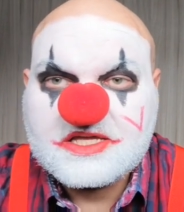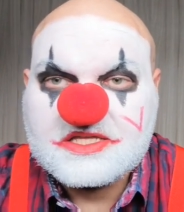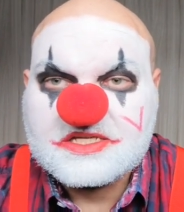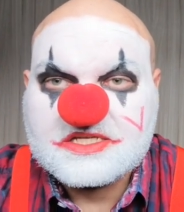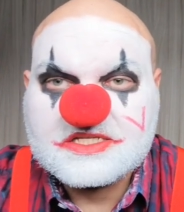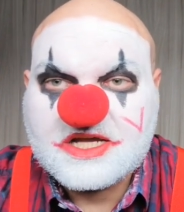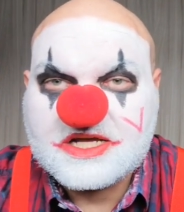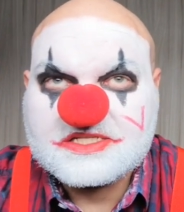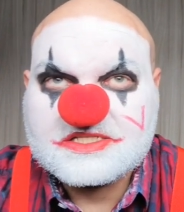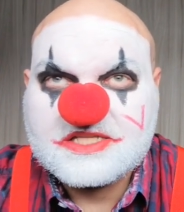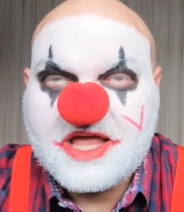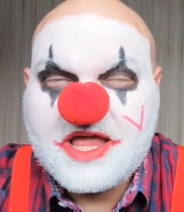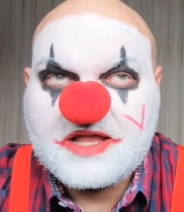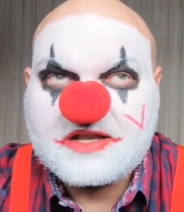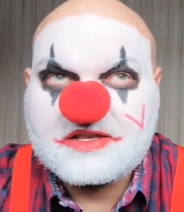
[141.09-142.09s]
He decides
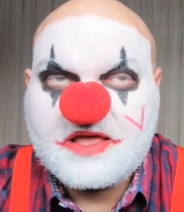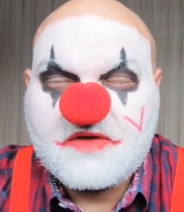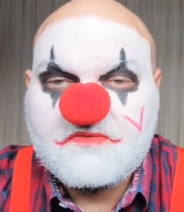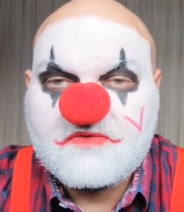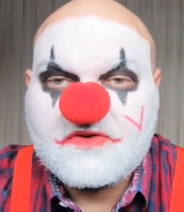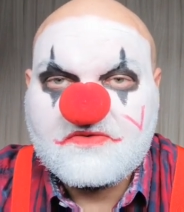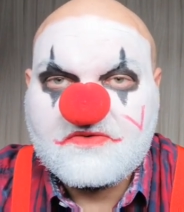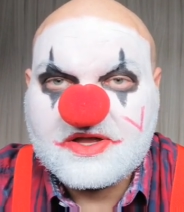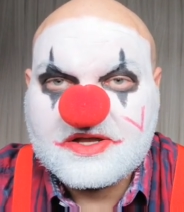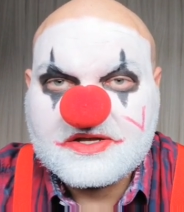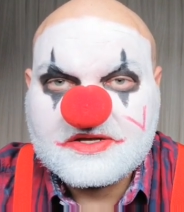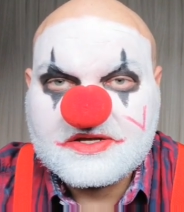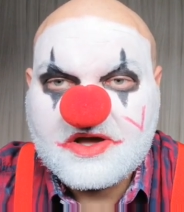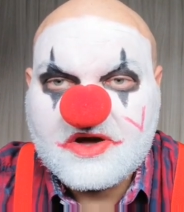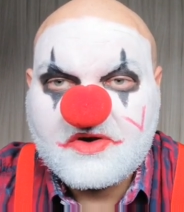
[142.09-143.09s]
to end
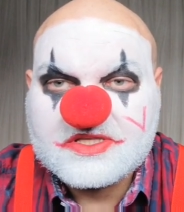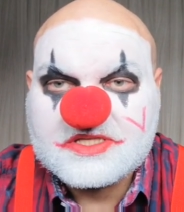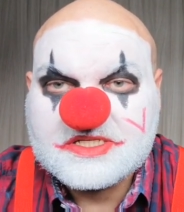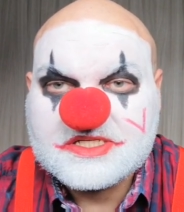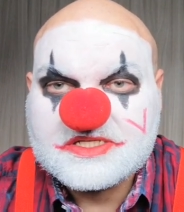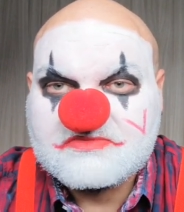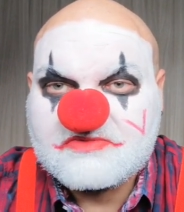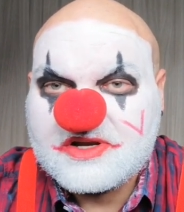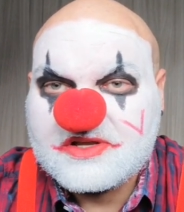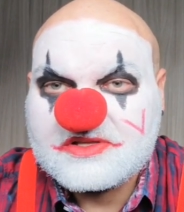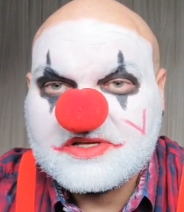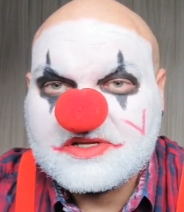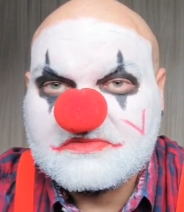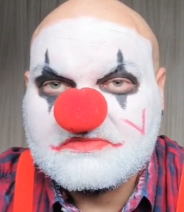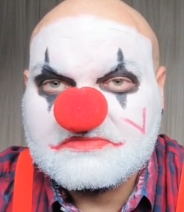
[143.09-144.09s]
everything. You know, it's
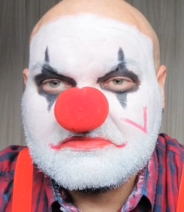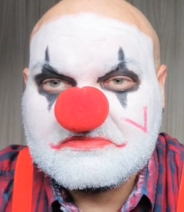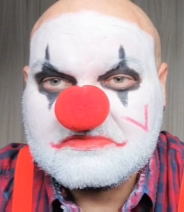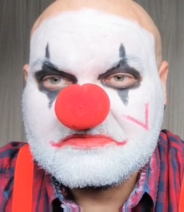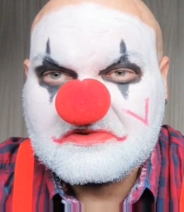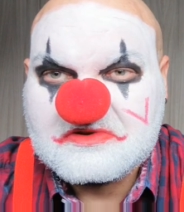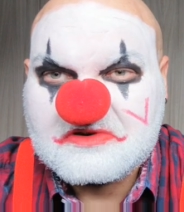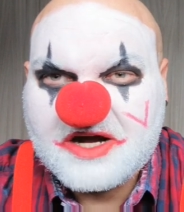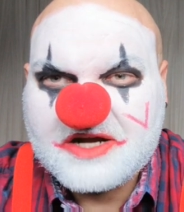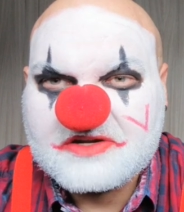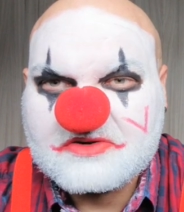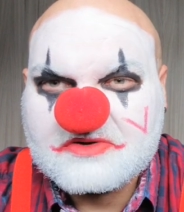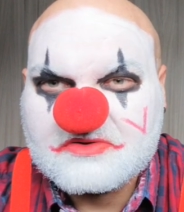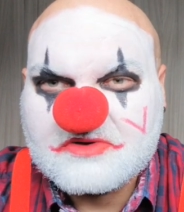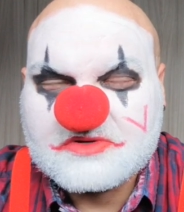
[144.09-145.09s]
really
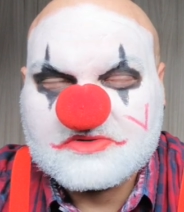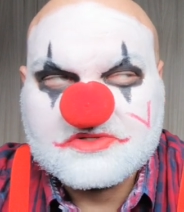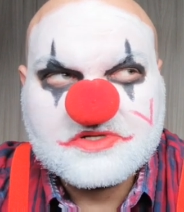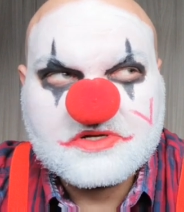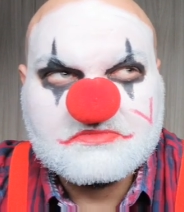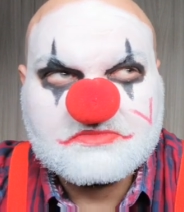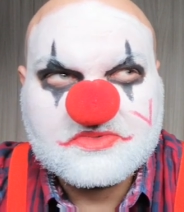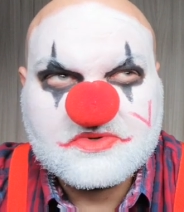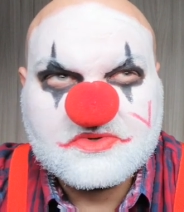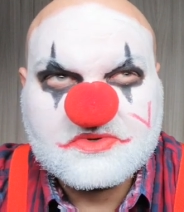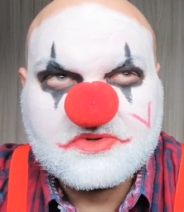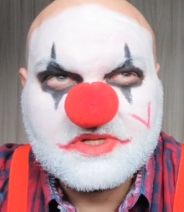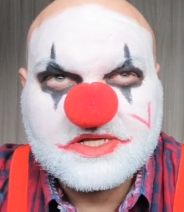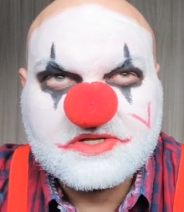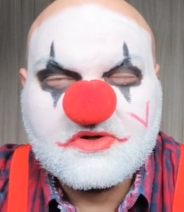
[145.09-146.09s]
quite a gross and
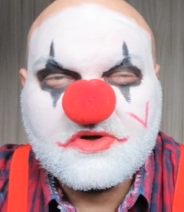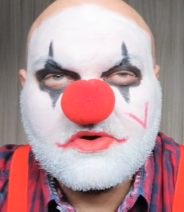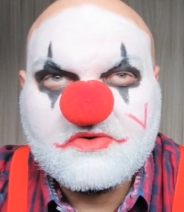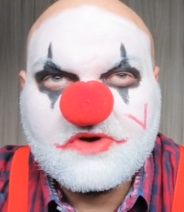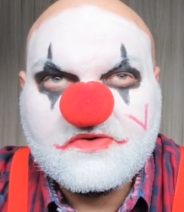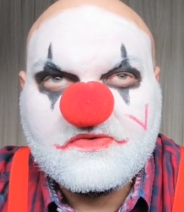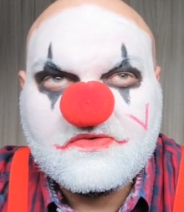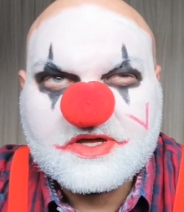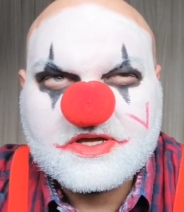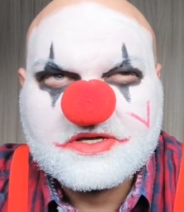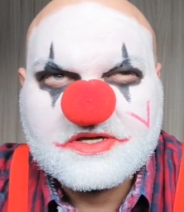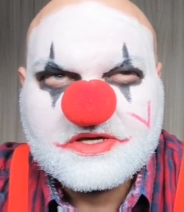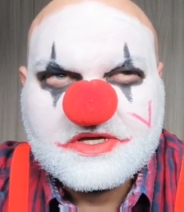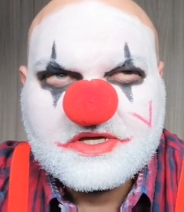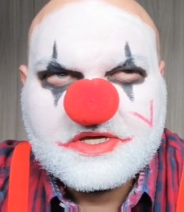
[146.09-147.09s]
brutal and
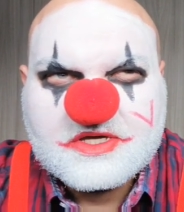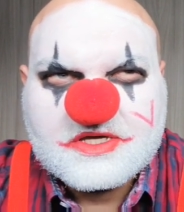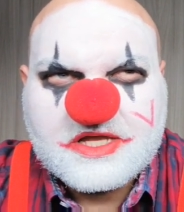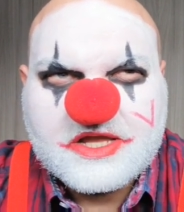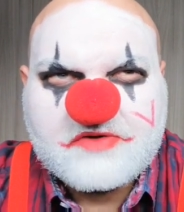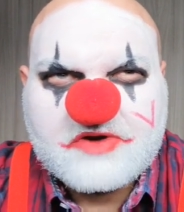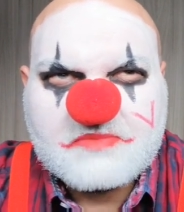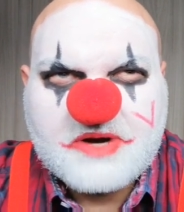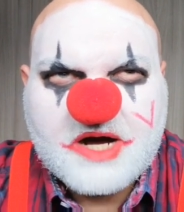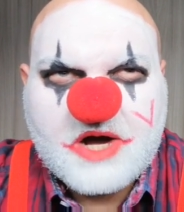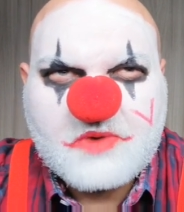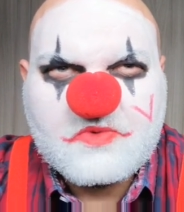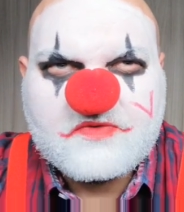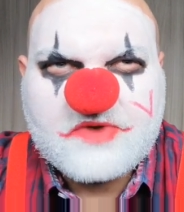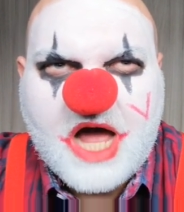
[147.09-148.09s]
horrific. Even
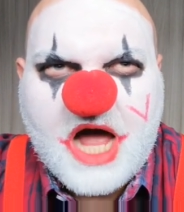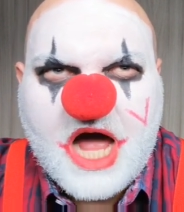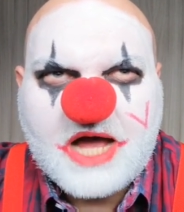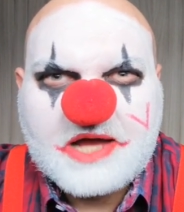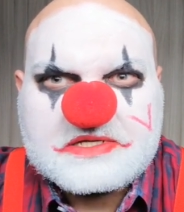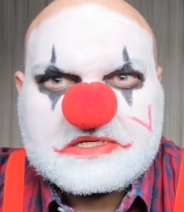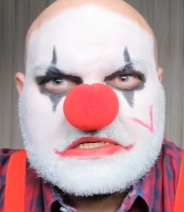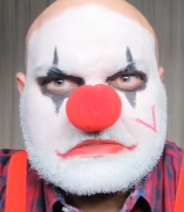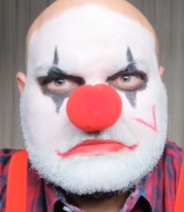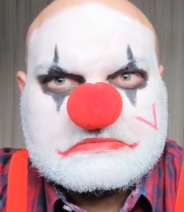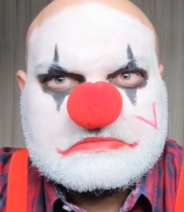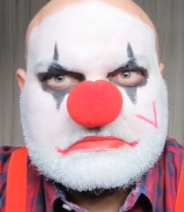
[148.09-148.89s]
apart with an eye.